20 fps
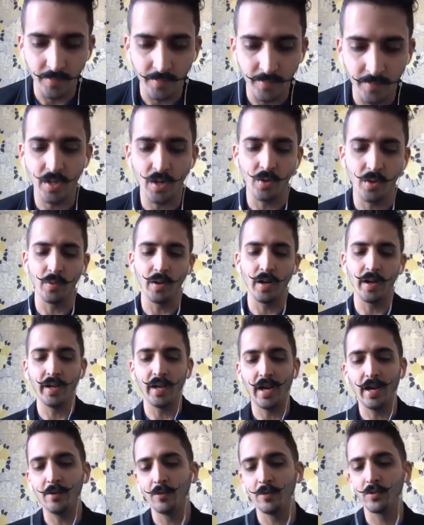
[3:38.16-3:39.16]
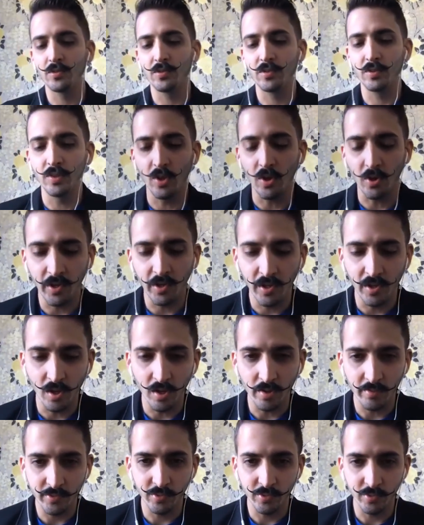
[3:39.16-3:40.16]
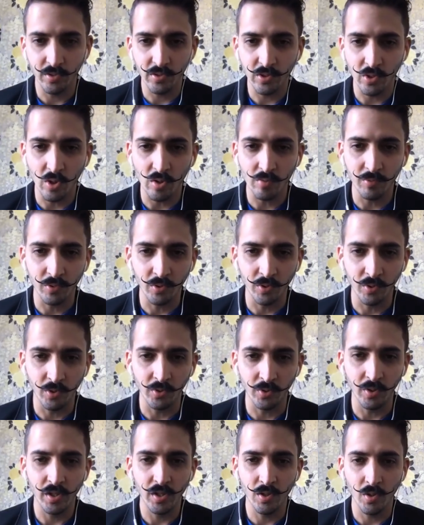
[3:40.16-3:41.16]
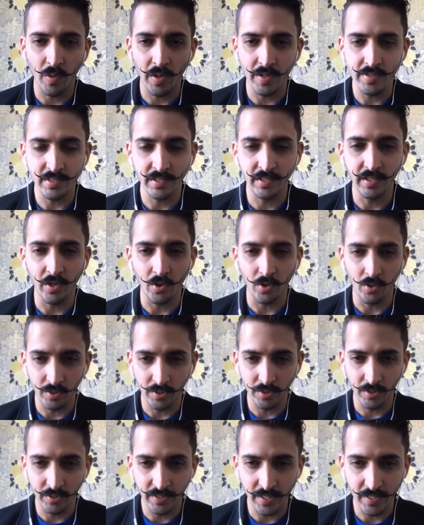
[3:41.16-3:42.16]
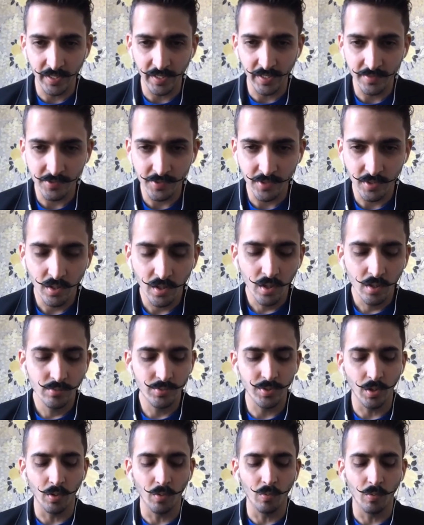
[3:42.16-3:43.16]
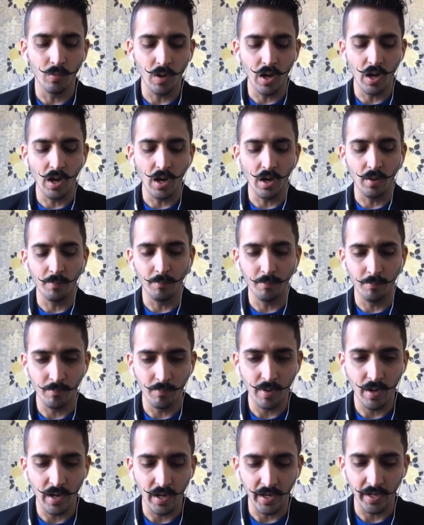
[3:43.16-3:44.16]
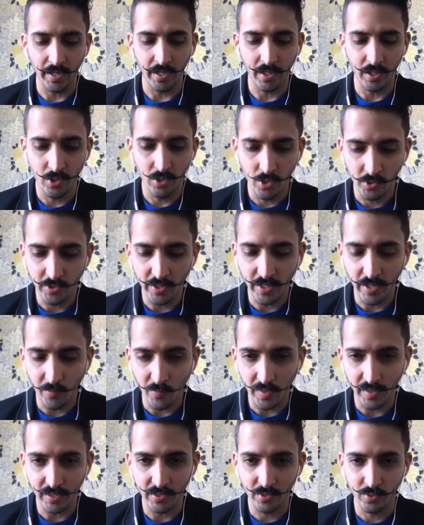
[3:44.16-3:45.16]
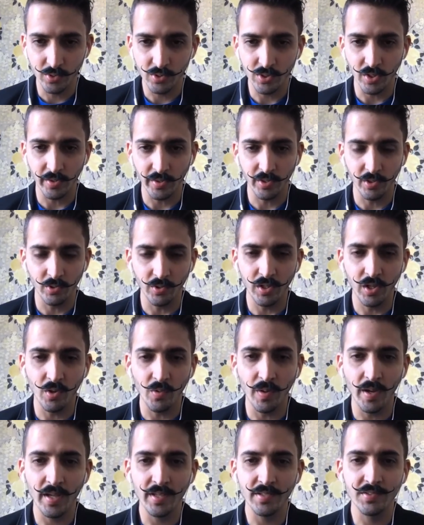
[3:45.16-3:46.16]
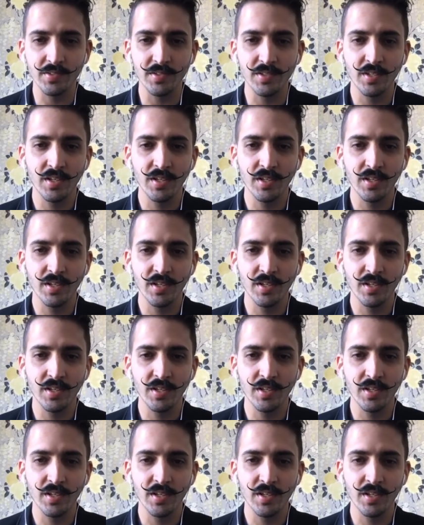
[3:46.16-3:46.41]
no I, I was lucky enough to discover eos in the early days so um, i knew that i wanted to do something on eos